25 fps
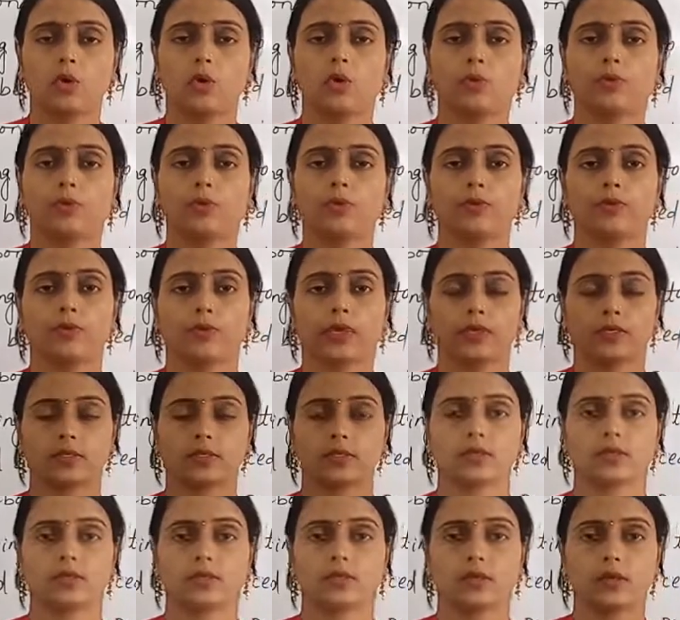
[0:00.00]
Open your
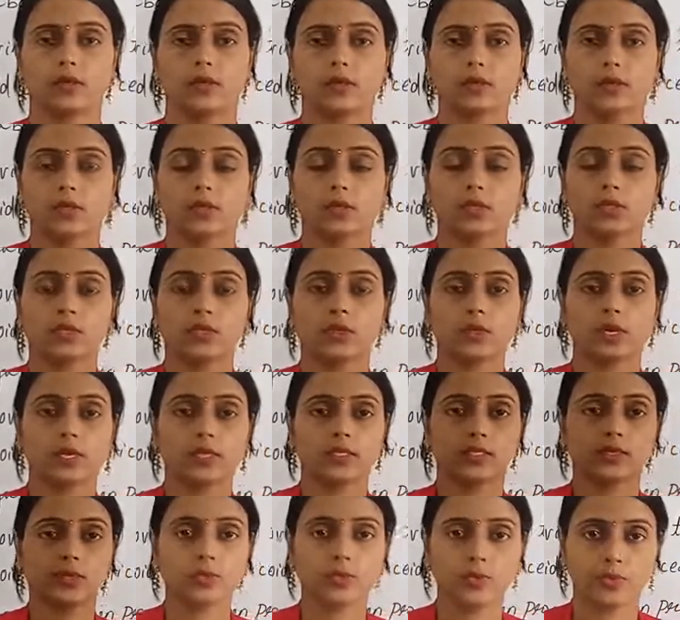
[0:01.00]
eyes. So
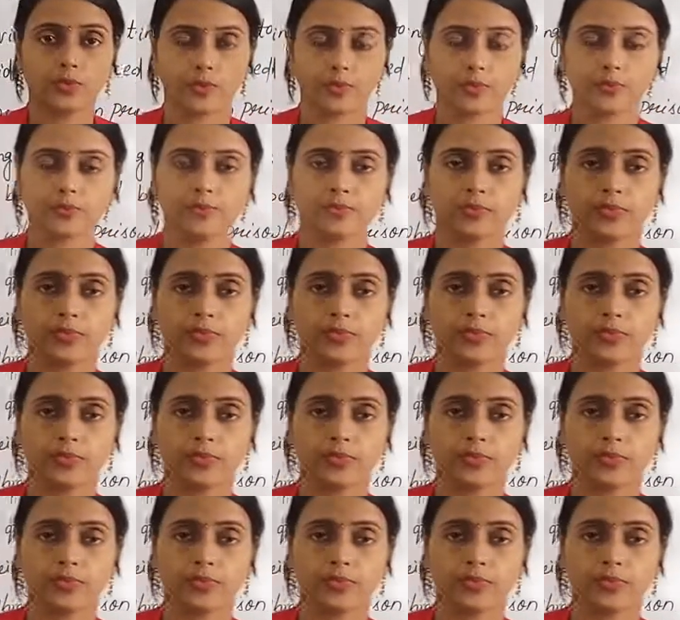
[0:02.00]
as you know,